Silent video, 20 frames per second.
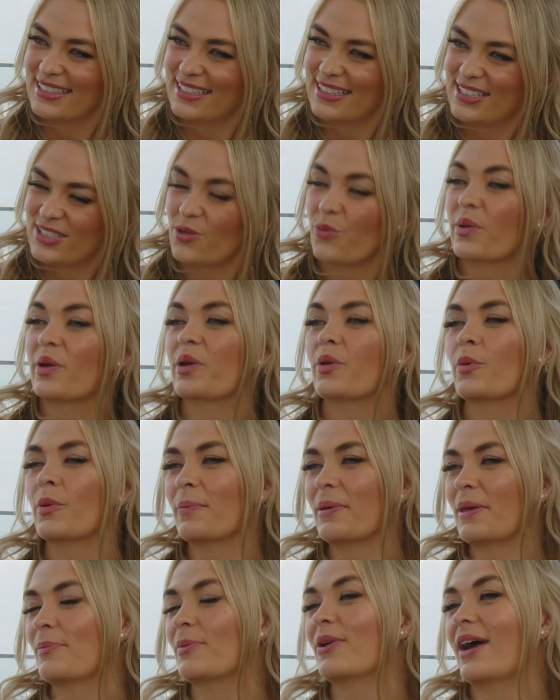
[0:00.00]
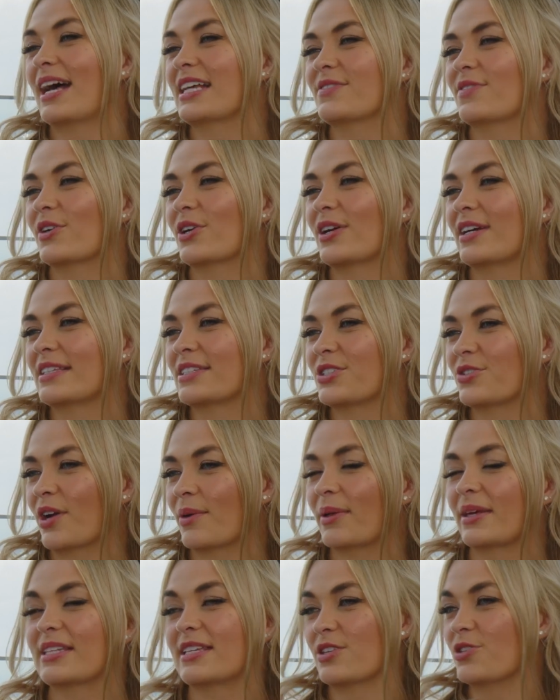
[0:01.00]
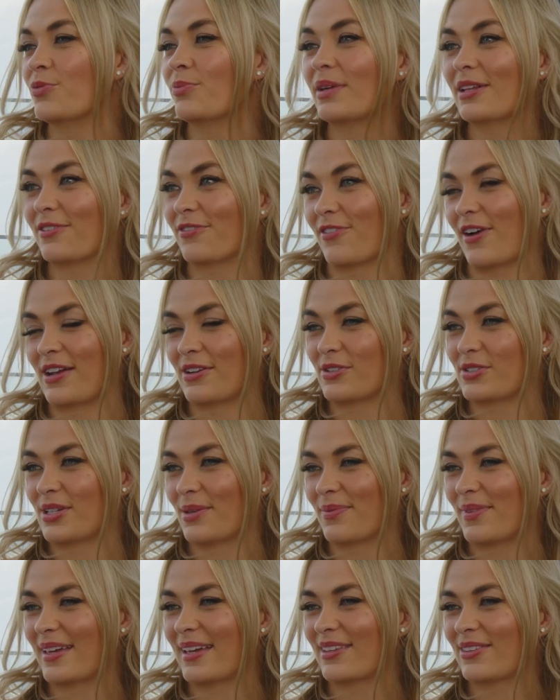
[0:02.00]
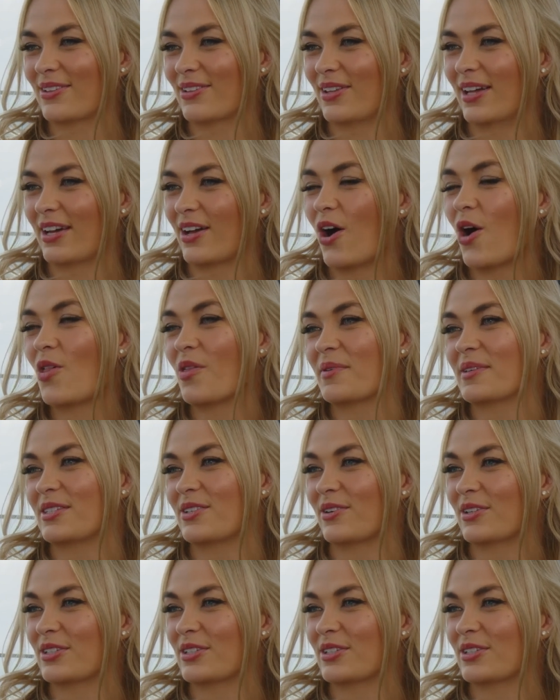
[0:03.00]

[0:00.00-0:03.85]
So when people ask for your Instagram, like say you meet a friend or something, and they're like, "Oh, let me see your